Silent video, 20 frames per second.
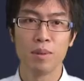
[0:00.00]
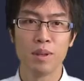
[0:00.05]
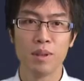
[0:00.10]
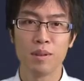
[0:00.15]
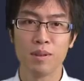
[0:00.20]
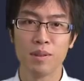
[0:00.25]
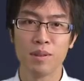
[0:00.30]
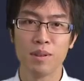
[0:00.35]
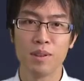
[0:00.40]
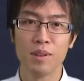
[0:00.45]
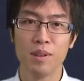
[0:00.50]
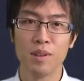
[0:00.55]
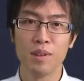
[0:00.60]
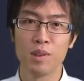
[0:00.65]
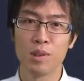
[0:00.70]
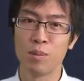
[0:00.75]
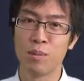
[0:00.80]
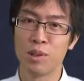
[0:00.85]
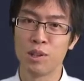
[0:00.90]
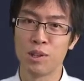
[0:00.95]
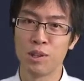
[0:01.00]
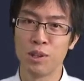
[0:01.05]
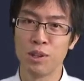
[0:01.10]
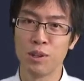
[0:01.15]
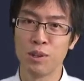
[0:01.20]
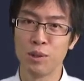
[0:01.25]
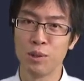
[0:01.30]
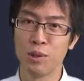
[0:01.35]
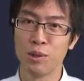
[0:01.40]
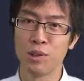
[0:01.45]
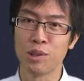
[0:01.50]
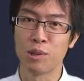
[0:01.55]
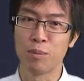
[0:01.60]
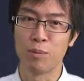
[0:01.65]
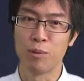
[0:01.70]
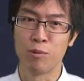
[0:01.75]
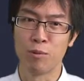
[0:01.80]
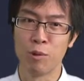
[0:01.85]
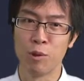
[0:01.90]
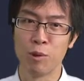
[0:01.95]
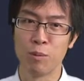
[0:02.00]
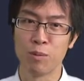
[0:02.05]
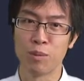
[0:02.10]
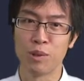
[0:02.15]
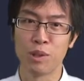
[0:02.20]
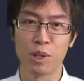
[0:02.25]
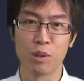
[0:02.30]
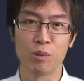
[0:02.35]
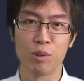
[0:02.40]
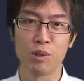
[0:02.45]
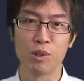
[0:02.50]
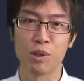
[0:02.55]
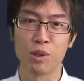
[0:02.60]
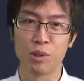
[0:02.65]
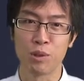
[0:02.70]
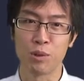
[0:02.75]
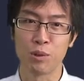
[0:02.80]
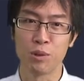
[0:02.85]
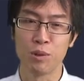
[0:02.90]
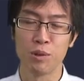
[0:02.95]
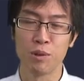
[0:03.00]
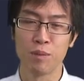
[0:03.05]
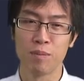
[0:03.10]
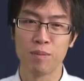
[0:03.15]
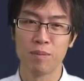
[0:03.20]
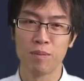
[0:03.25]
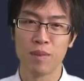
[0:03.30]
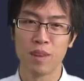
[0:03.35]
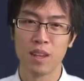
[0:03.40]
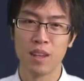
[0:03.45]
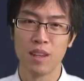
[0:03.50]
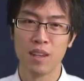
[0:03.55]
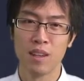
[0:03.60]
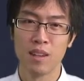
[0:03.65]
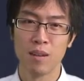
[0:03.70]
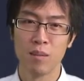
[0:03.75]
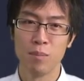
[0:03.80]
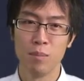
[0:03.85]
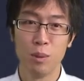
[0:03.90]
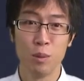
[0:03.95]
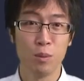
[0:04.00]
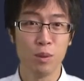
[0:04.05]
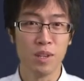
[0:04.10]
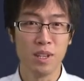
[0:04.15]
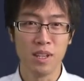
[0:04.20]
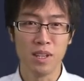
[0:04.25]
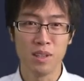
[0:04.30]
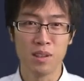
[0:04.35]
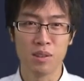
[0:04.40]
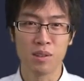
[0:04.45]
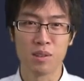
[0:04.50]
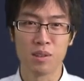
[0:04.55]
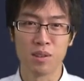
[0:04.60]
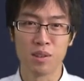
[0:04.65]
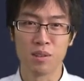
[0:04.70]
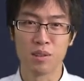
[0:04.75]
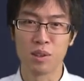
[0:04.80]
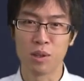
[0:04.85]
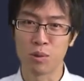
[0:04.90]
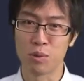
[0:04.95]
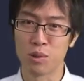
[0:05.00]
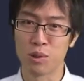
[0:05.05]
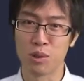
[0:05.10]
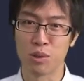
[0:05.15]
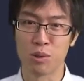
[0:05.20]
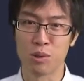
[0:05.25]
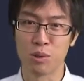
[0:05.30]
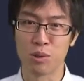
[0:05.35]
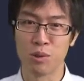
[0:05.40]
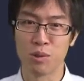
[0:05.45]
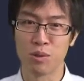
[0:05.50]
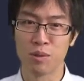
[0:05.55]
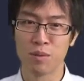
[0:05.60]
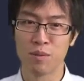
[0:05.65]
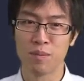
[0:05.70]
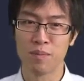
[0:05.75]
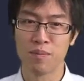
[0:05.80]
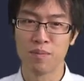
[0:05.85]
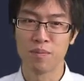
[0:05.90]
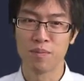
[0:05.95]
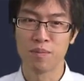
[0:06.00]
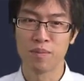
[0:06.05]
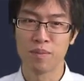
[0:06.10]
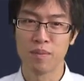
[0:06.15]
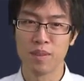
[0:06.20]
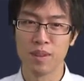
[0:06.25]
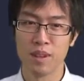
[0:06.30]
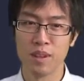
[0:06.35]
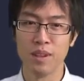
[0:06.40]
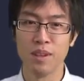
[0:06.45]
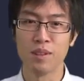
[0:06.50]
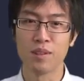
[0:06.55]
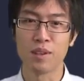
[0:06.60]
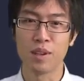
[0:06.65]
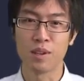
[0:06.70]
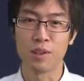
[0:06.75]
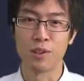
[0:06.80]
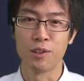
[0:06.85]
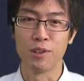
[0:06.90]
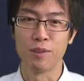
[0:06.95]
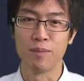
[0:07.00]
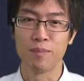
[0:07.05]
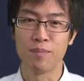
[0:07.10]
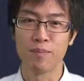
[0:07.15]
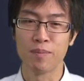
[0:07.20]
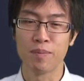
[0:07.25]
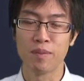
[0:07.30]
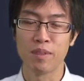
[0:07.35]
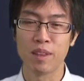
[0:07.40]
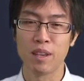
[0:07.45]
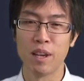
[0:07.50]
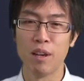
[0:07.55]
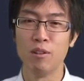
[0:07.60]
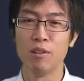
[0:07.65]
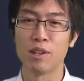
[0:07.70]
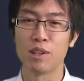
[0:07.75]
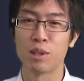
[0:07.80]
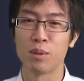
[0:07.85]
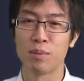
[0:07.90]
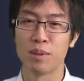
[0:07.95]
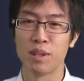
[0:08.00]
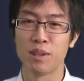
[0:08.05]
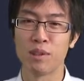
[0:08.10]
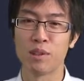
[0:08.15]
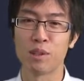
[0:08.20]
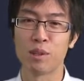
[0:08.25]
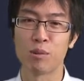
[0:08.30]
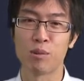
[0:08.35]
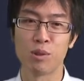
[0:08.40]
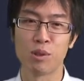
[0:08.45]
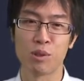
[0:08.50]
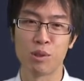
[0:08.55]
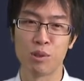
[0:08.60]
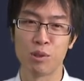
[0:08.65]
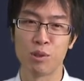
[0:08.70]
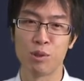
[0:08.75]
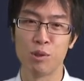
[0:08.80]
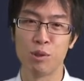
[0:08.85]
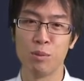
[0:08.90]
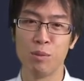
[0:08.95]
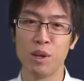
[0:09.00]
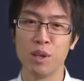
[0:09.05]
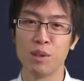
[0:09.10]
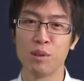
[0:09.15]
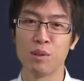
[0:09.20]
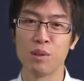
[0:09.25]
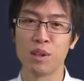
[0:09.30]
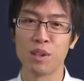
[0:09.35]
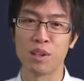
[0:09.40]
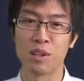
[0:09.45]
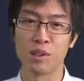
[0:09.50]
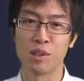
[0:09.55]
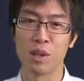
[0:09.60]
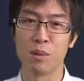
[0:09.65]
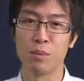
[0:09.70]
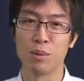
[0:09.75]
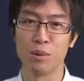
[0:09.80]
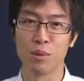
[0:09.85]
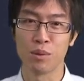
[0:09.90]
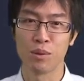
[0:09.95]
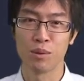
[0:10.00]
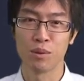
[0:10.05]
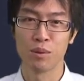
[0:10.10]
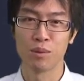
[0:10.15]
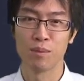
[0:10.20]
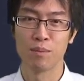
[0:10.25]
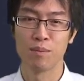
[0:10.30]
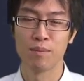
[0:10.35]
PLC is a machine used to perform sequence control. But what is sequence control? In this section, I'll explain sequence control by using examples.